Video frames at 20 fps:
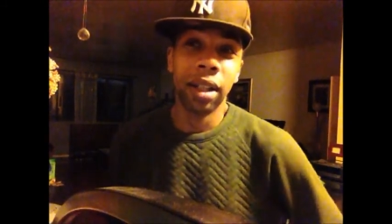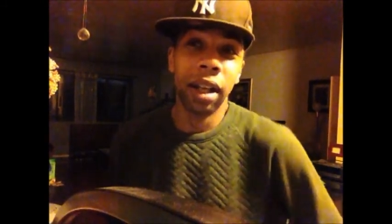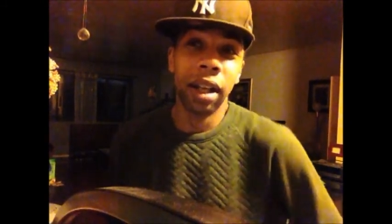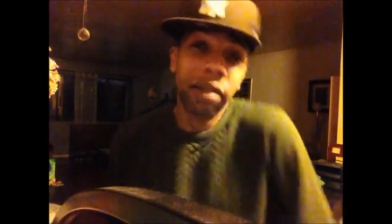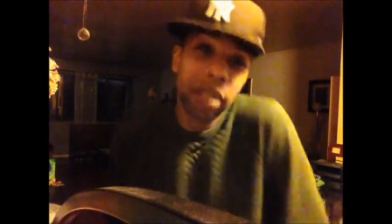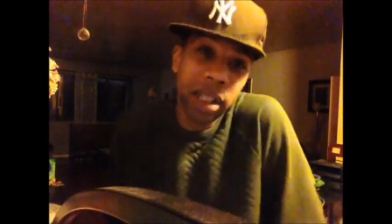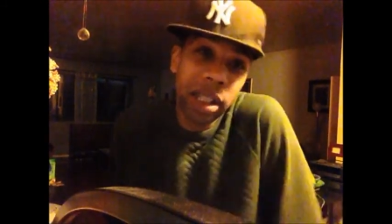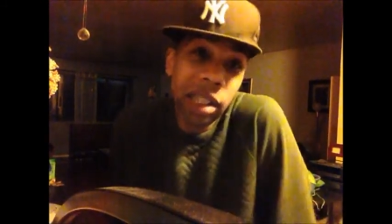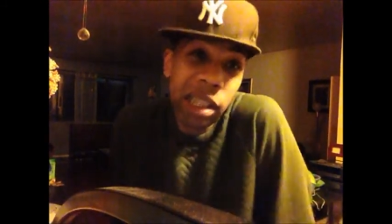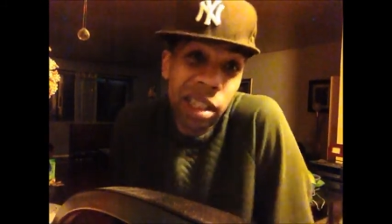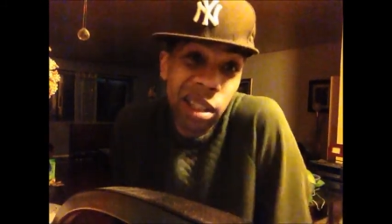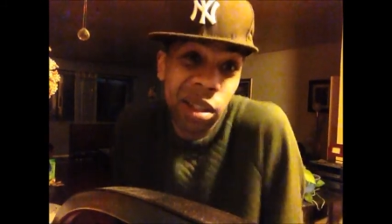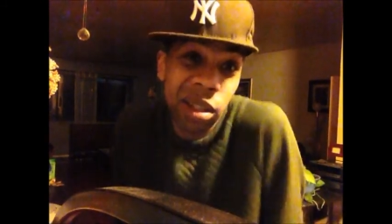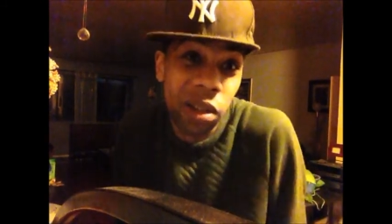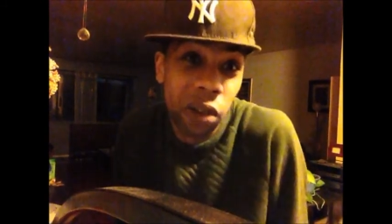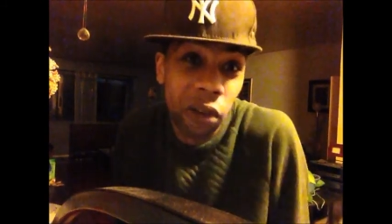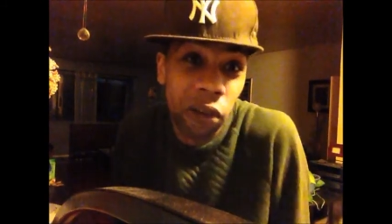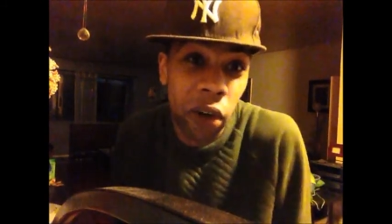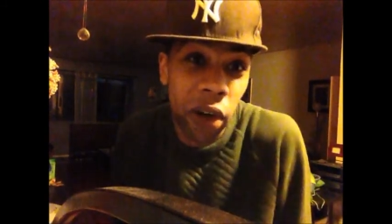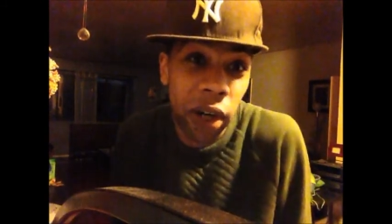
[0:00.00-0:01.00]
of the season
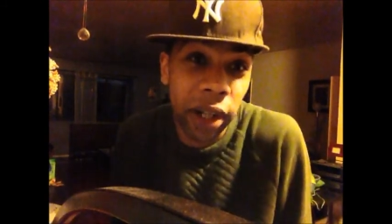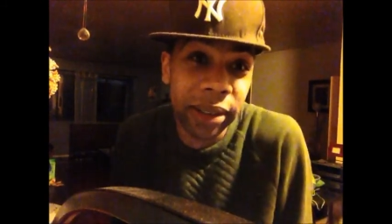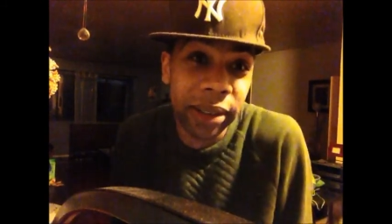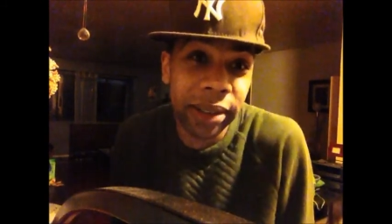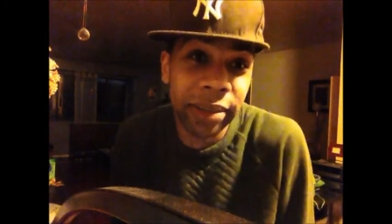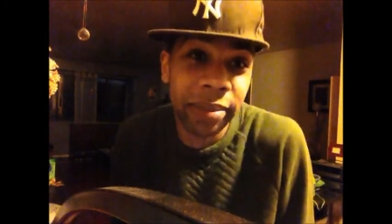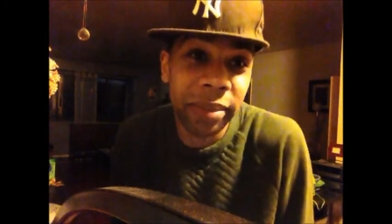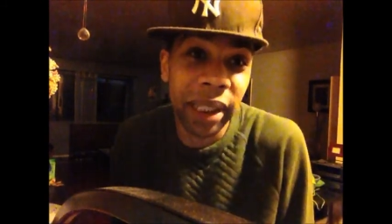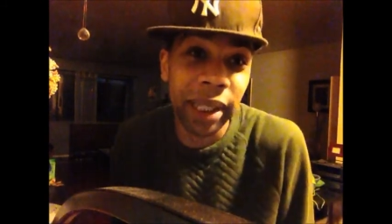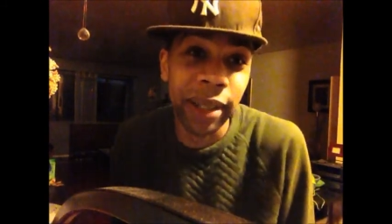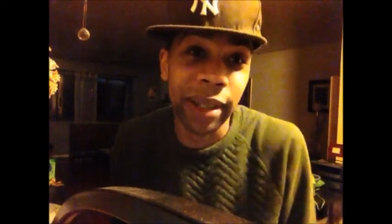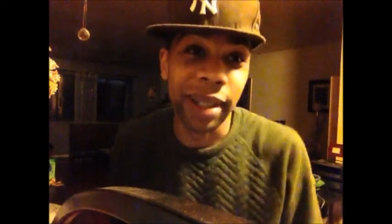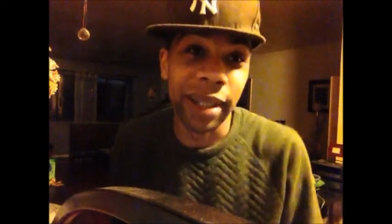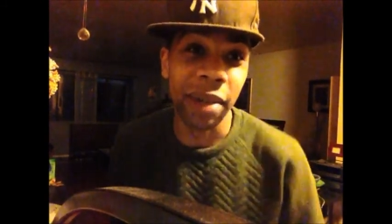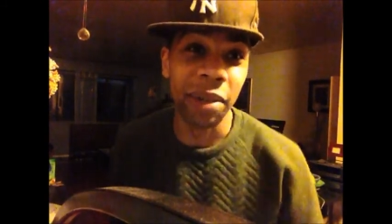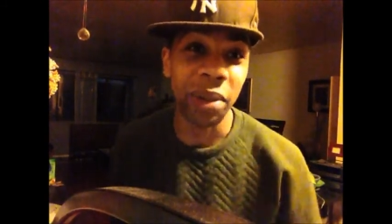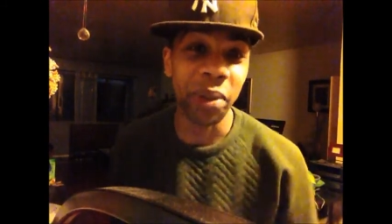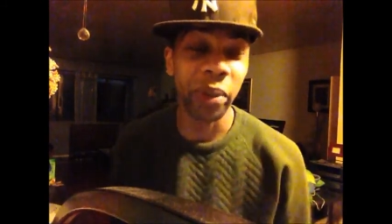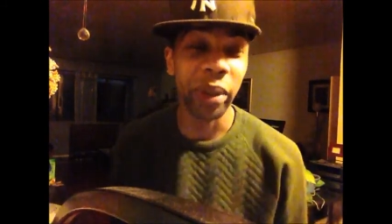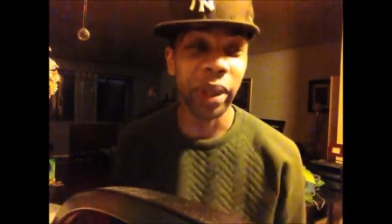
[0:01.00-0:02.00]
so far because
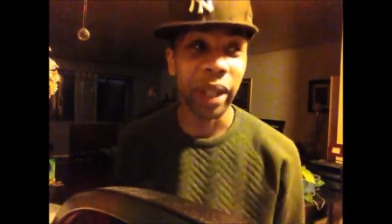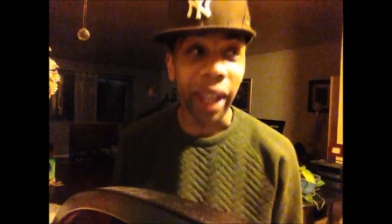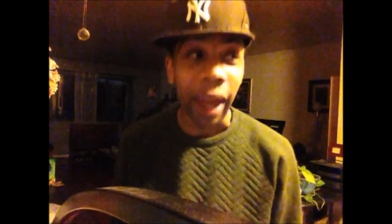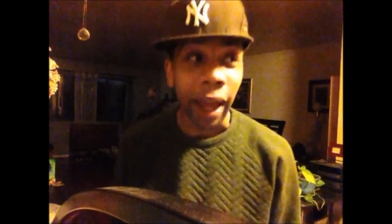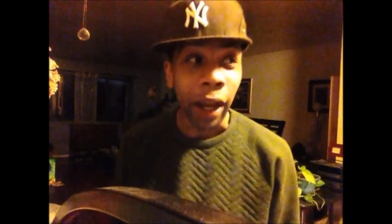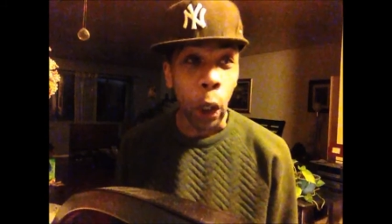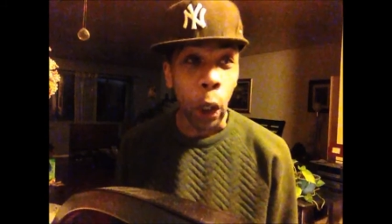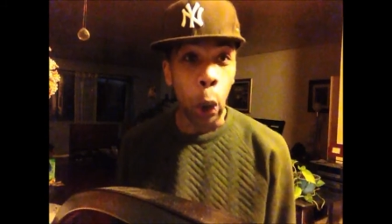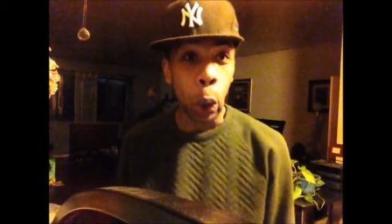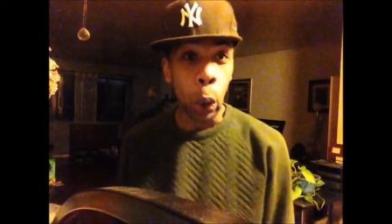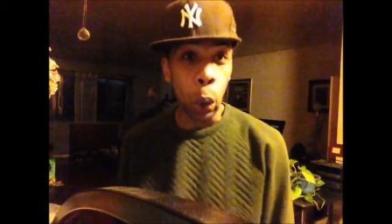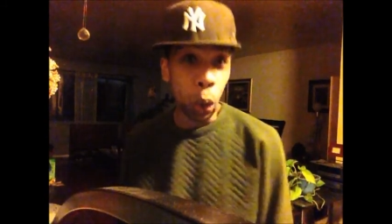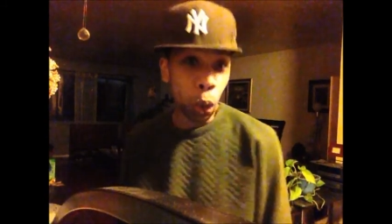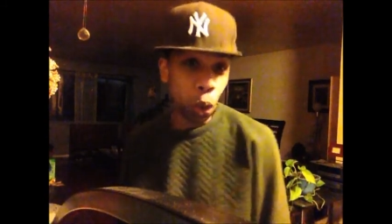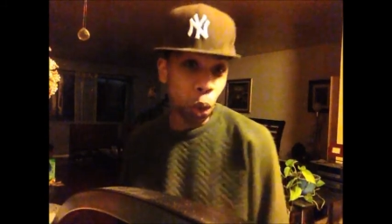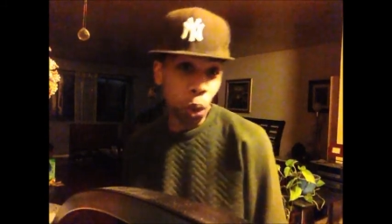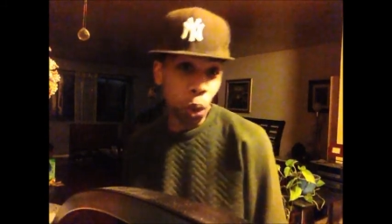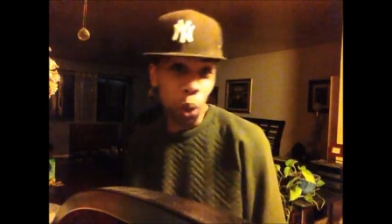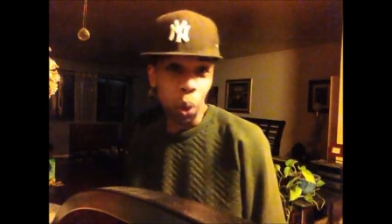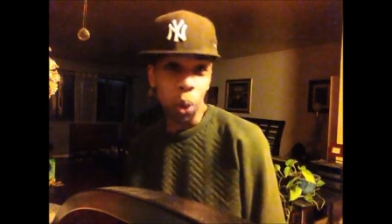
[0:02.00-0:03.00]
I was really like, ooh,
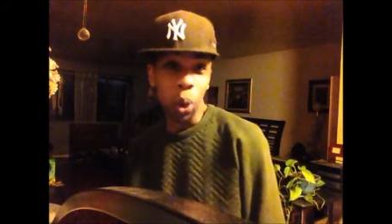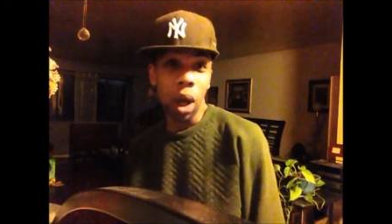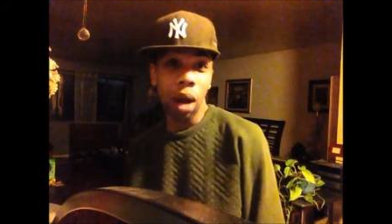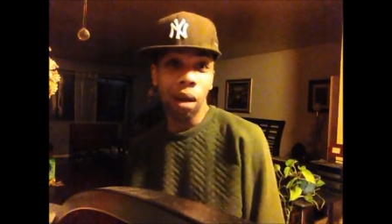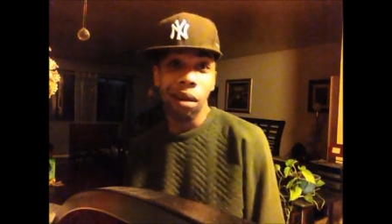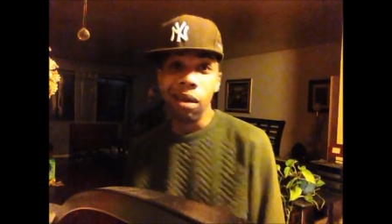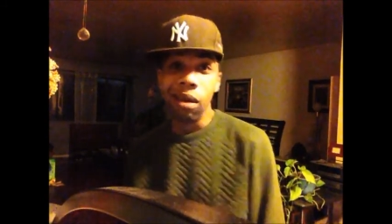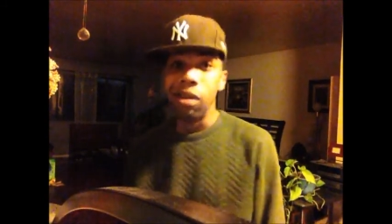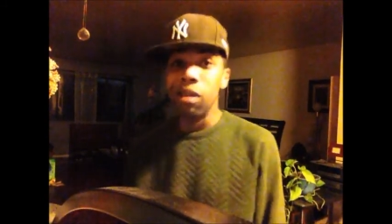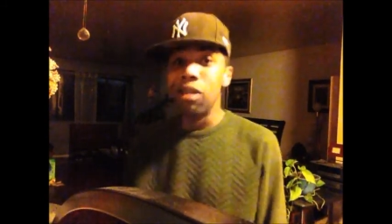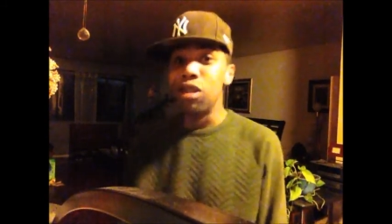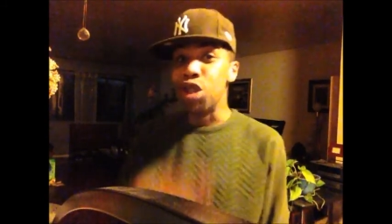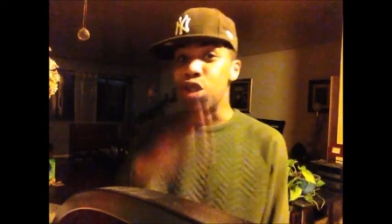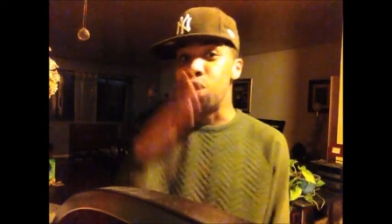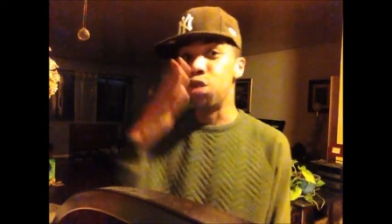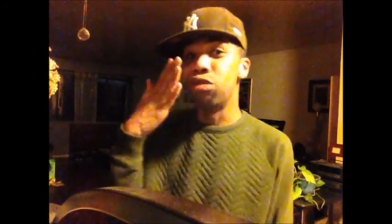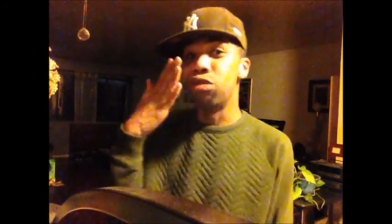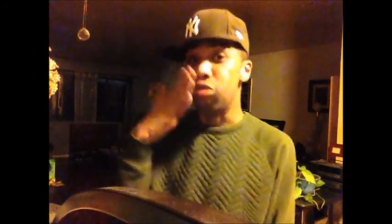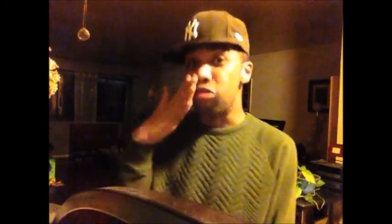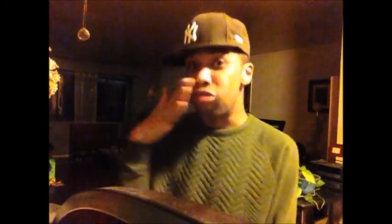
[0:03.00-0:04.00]

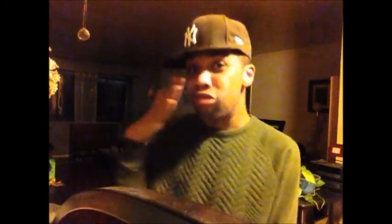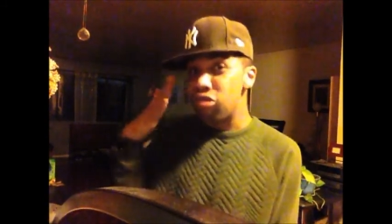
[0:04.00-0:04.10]
ooh,